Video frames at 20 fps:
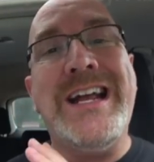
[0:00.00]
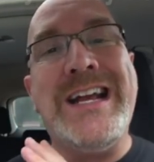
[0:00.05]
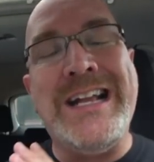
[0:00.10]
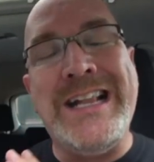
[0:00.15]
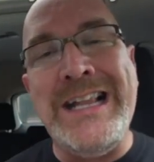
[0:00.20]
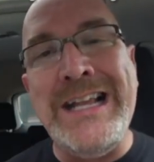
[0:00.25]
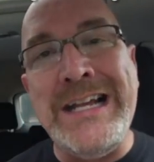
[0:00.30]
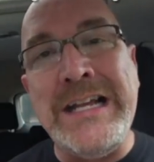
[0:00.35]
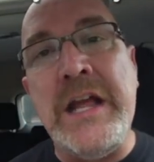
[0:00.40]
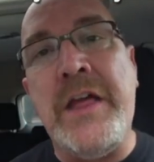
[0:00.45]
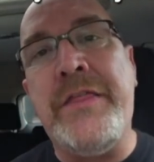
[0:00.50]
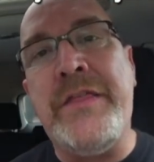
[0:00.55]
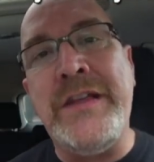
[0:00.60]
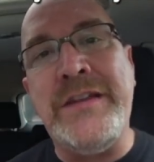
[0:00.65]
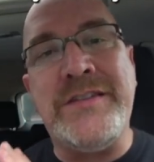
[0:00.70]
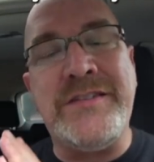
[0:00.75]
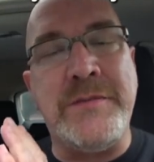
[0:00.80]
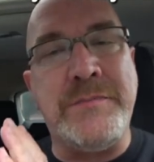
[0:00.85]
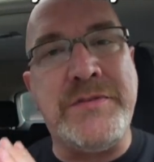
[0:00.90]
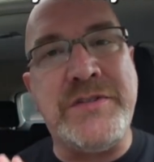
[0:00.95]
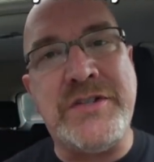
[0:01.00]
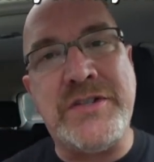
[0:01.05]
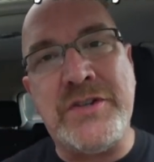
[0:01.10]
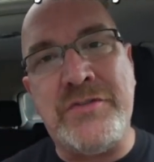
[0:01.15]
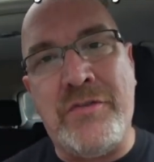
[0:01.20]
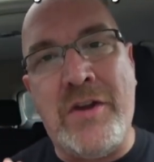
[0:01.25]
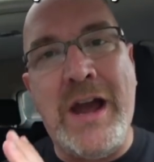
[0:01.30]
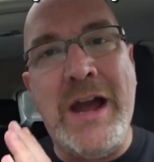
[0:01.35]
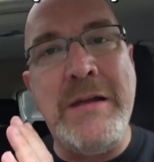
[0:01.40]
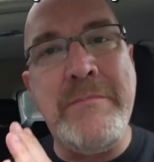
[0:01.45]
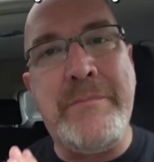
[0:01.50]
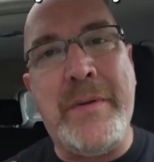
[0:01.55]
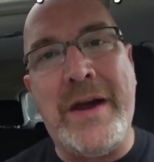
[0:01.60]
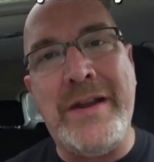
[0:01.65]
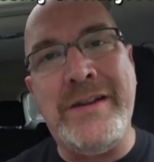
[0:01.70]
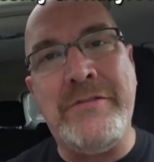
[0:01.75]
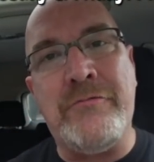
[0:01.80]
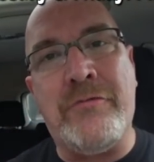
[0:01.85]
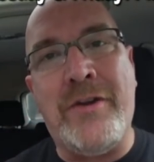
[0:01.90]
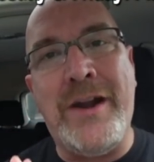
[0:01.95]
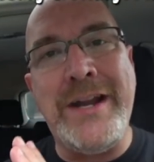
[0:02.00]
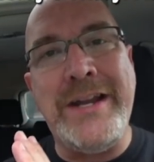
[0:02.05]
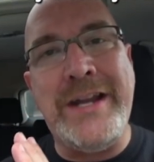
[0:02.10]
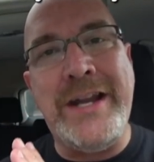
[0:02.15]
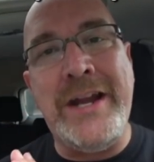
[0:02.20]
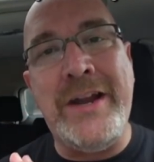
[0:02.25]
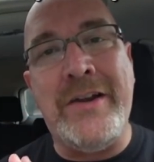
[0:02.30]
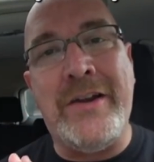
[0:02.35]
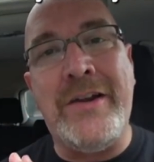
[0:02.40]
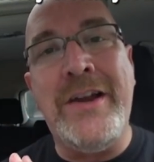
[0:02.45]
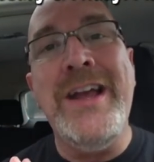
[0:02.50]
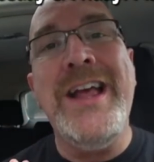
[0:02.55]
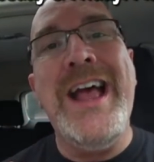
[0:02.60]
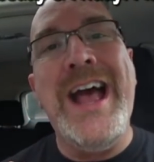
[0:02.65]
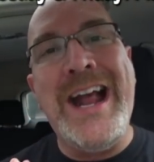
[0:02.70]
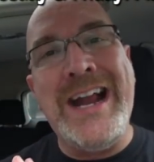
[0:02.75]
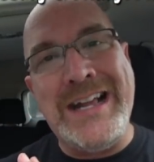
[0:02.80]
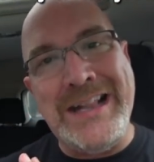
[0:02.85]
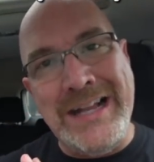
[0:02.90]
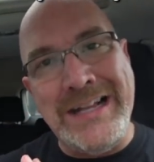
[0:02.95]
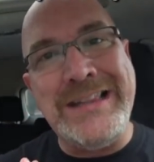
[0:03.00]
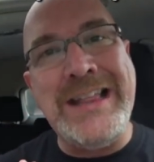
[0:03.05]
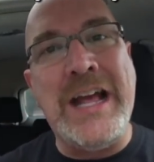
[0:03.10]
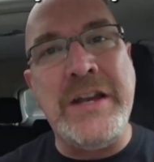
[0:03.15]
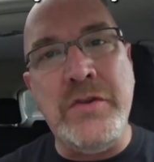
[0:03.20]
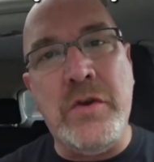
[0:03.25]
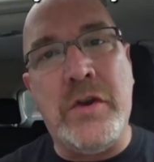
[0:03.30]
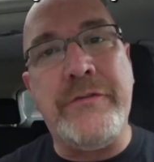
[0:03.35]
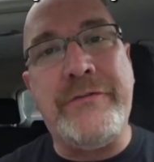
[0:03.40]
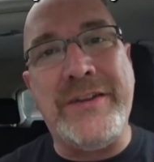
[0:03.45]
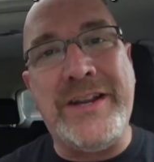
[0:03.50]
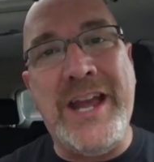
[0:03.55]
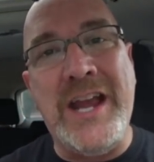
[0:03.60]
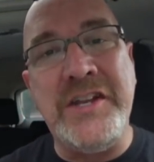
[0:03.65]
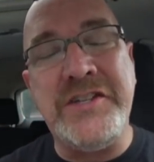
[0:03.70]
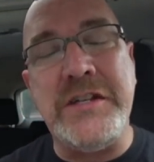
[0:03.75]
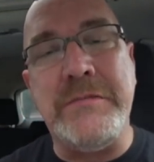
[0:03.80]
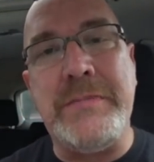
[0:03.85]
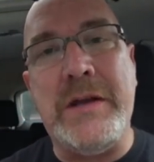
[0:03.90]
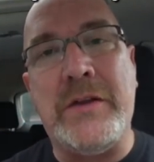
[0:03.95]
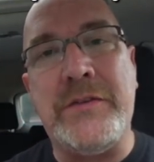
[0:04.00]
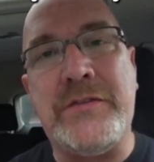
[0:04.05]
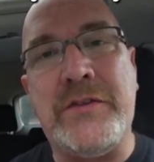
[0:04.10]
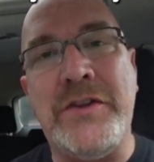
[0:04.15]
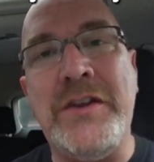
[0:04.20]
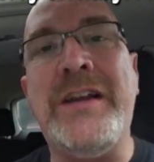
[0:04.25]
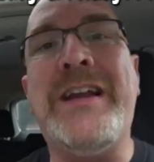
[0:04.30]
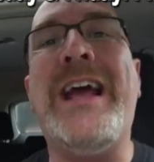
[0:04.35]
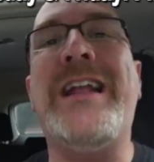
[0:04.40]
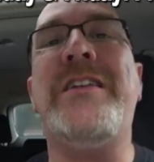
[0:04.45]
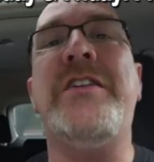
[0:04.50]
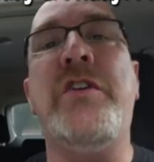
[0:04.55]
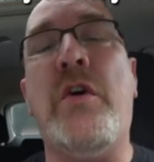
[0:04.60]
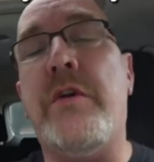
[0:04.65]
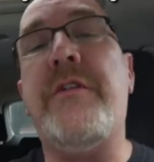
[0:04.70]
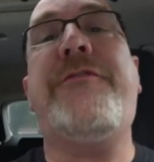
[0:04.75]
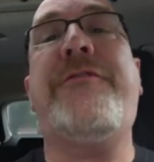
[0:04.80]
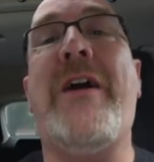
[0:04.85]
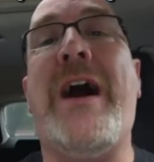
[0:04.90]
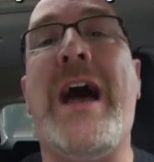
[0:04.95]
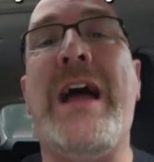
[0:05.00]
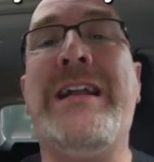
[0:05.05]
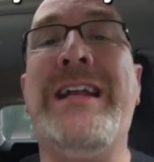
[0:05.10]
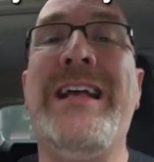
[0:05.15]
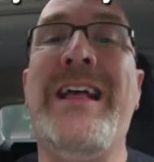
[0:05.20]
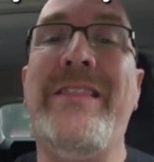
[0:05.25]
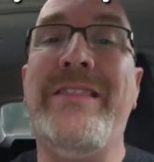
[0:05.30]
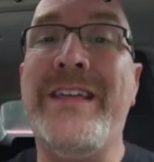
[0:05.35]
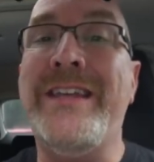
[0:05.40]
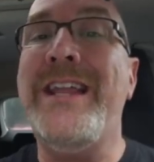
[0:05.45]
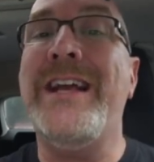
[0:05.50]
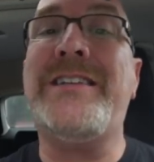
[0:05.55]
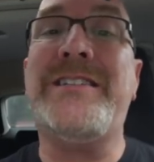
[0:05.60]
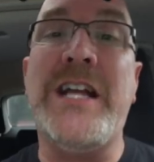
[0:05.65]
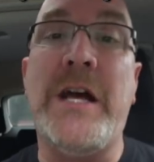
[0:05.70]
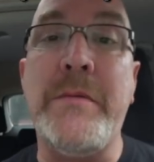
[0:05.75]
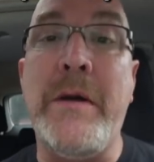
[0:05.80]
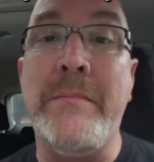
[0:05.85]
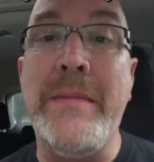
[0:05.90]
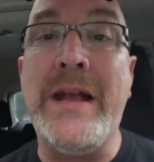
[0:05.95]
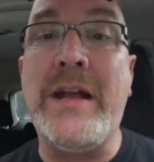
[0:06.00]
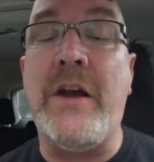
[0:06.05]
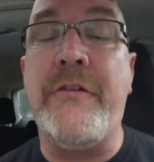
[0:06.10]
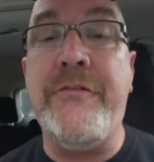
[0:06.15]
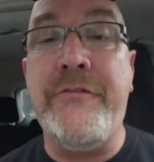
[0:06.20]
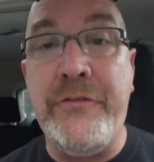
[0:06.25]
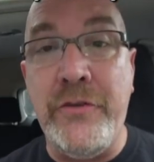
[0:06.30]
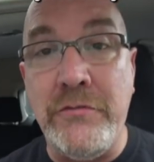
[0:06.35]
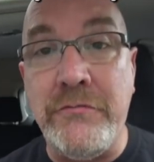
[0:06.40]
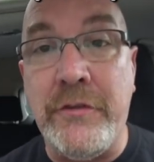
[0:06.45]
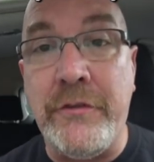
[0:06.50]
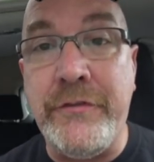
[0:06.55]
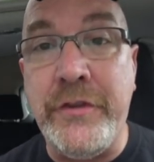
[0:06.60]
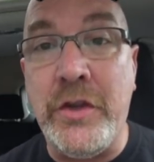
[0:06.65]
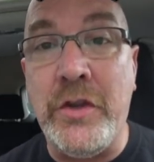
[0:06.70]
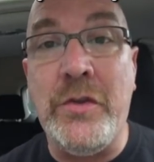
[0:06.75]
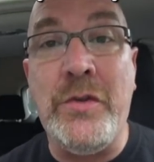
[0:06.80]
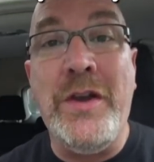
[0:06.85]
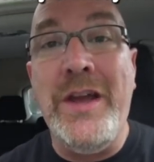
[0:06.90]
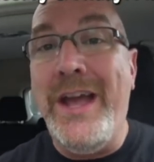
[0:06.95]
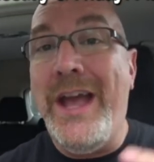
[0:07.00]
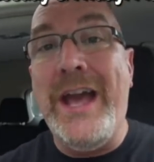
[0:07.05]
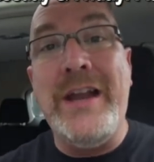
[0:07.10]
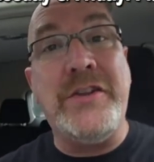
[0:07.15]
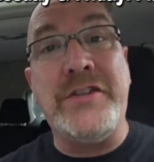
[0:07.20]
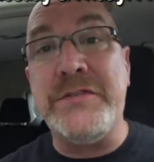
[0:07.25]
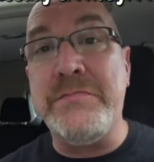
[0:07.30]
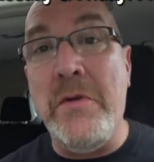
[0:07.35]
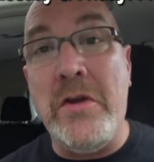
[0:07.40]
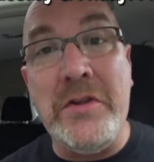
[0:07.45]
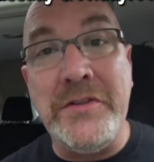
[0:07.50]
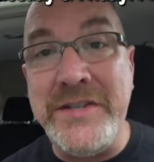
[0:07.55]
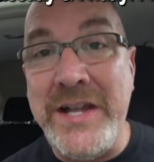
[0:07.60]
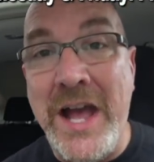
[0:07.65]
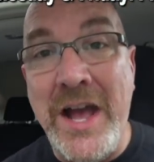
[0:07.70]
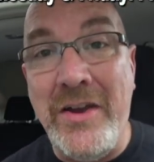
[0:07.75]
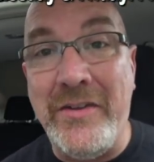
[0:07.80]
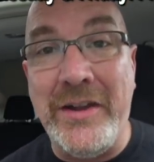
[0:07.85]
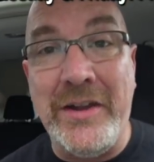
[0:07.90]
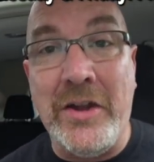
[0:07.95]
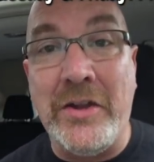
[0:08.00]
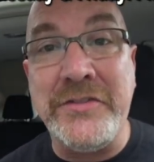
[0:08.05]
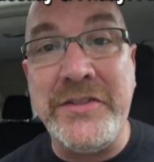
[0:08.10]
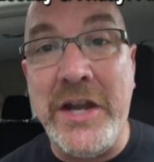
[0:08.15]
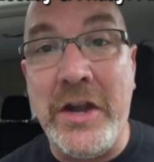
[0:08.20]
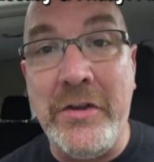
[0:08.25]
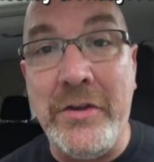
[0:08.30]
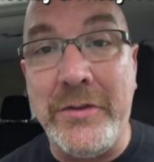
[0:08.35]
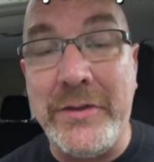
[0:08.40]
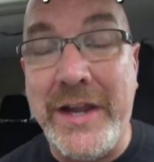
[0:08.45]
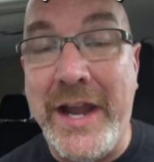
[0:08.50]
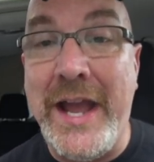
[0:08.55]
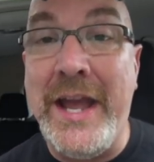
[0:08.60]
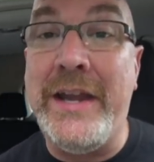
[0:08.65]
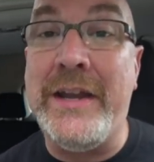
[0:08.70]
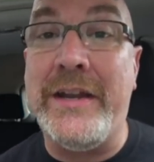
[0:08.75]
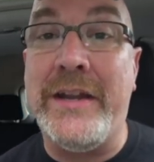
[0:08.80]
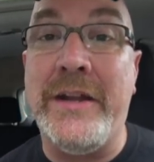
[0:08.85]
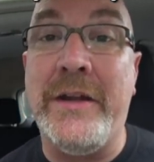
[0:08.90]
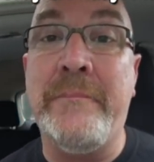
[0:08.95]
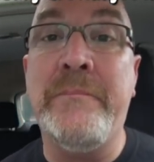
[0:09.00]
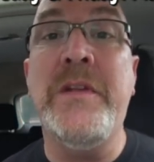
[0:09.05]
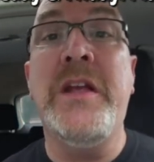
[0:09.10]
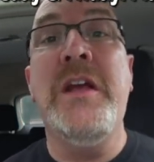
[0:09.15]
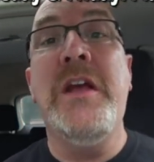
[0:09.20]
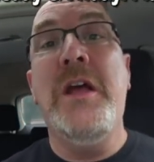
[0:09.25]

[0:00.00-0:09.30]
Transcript: click the subscribe button right here and click that notification bell so you get notified the next time I make a food review in a small town in Ontario, Canada.